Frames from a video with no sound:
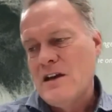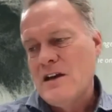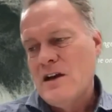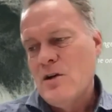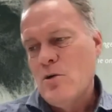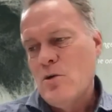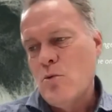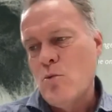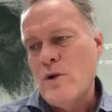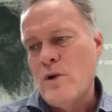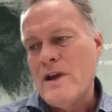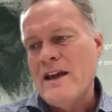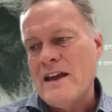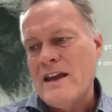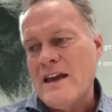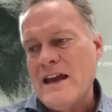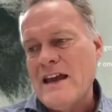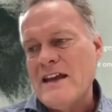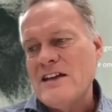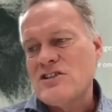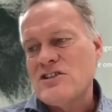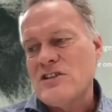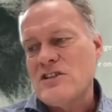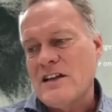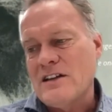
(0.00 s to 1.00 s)
we
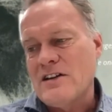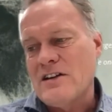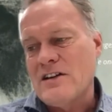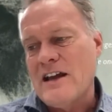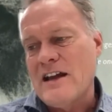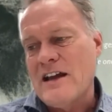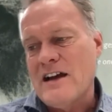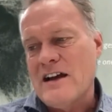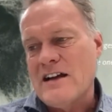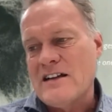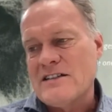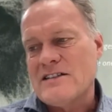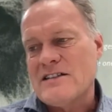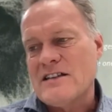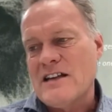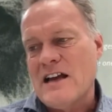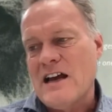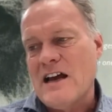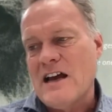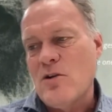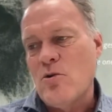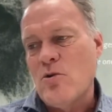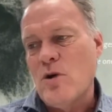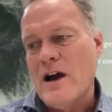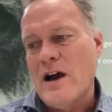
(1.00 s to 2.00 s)
engaged Andreas,
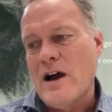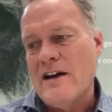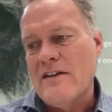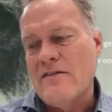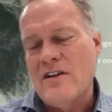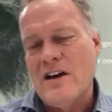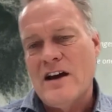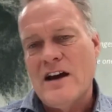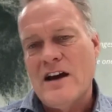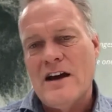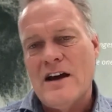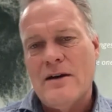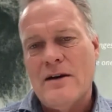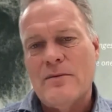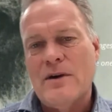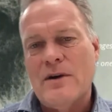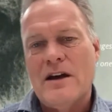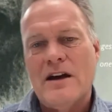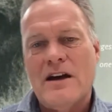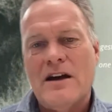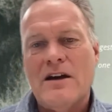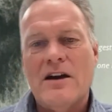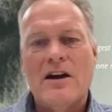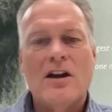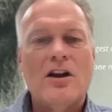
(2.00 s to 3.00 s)
who have
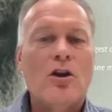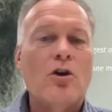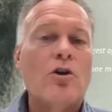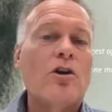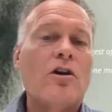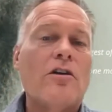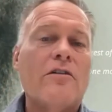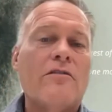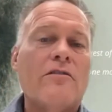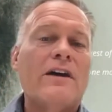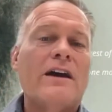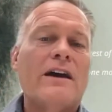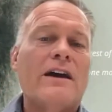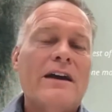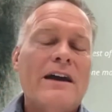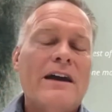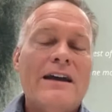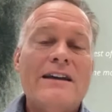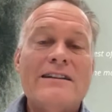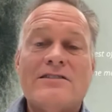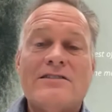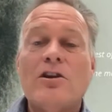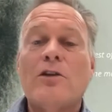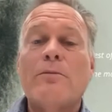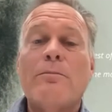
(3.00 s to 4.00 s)
a lot of.
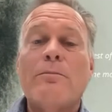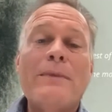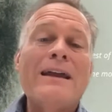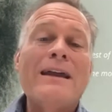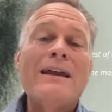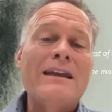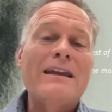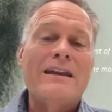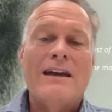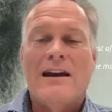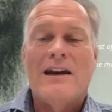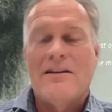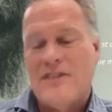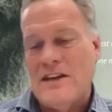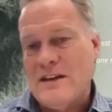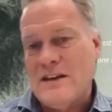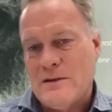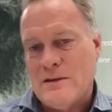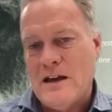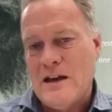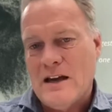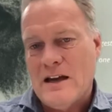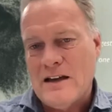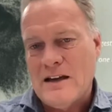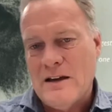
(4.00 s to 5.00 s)
It's not many, I think,
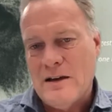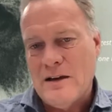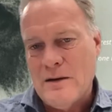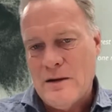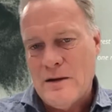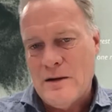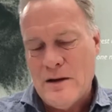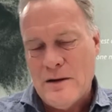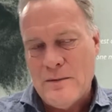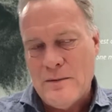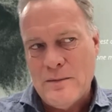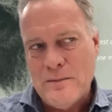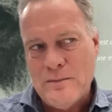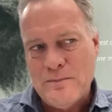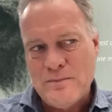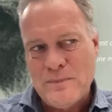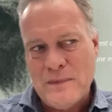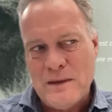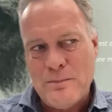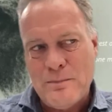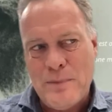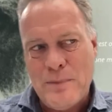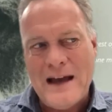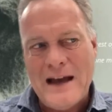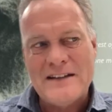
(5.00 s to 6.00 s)

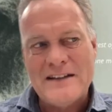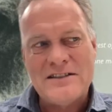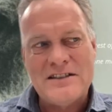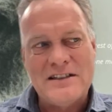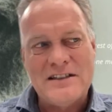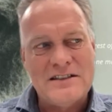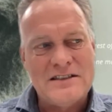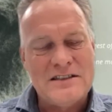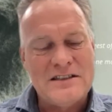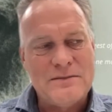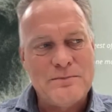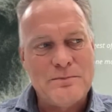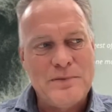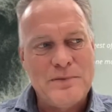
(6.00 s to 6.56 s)
patent